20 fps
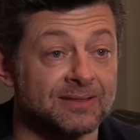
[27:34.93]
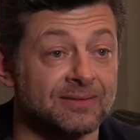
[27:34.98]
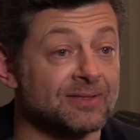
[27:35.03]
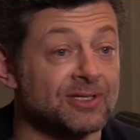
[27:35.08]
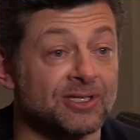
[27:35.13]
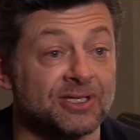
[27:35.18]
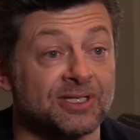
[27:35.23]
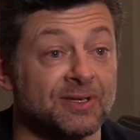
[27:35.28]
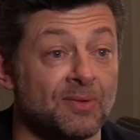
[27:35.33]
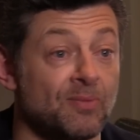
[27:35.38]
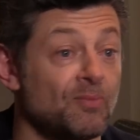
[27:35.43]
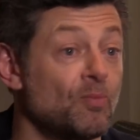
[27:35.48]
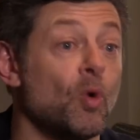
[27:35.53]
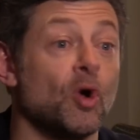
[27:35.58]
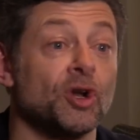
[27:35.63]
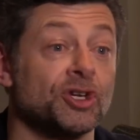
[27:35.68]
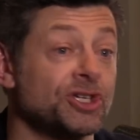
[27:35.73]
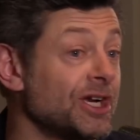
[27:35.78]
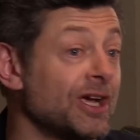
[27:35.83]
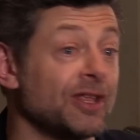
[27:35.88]
And just um,
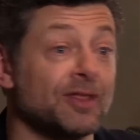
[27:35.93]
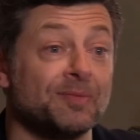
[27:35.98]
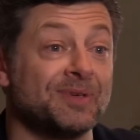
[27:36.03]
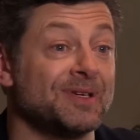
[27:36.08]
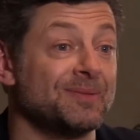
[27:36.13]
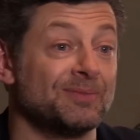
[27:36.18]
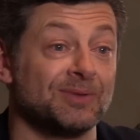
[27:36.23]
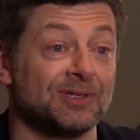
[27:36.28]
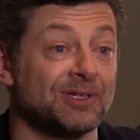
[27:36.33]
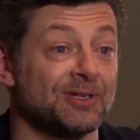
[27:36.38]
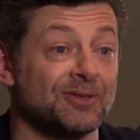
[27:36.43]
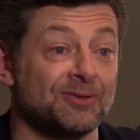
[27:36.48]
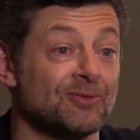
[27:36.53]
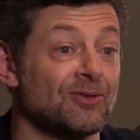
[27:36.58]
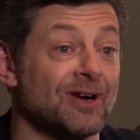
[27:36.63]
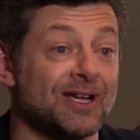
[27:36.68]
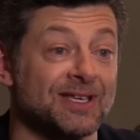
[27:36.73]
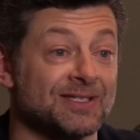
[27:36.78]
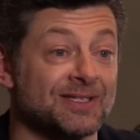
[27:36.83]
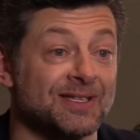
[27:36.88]
watching other people do
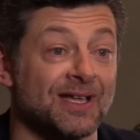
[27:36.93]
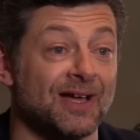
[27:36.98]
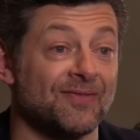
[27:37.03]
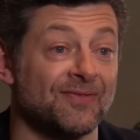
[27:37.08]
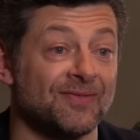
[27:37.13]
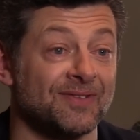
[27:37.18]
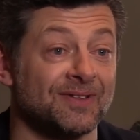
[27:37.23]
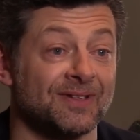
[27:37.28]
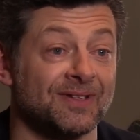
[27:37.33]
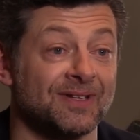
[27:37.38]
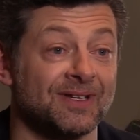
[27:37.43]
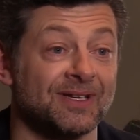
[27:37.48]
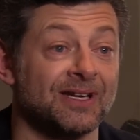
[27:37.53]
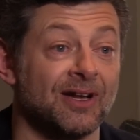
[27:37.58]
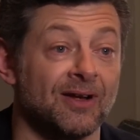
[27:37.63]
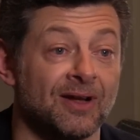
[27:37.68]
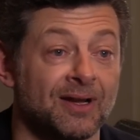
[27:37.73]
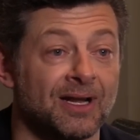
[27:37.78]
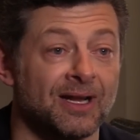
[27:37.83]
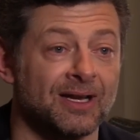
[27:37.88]
great stuff, and you
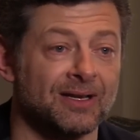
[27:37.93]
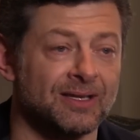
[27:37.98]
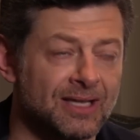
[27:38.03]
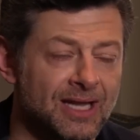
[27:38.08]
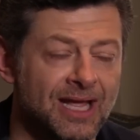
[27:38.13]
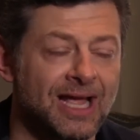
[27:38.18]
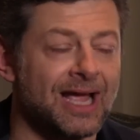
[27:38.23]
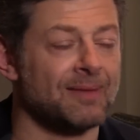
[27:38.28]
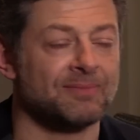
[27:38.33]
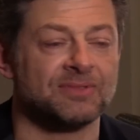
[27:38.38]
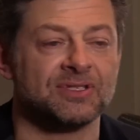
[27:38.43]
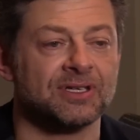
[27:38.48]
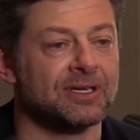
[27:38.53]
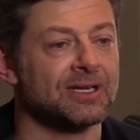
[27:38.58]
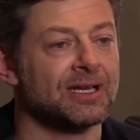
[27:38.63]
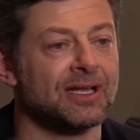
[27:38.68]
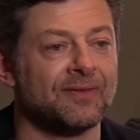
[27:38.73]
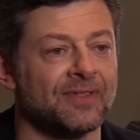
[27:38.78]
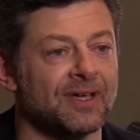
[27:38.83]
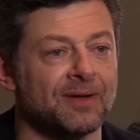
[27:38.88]
know, I, I
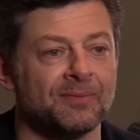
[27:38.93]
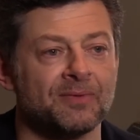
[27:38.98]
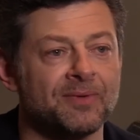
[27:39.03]
absolutely love that.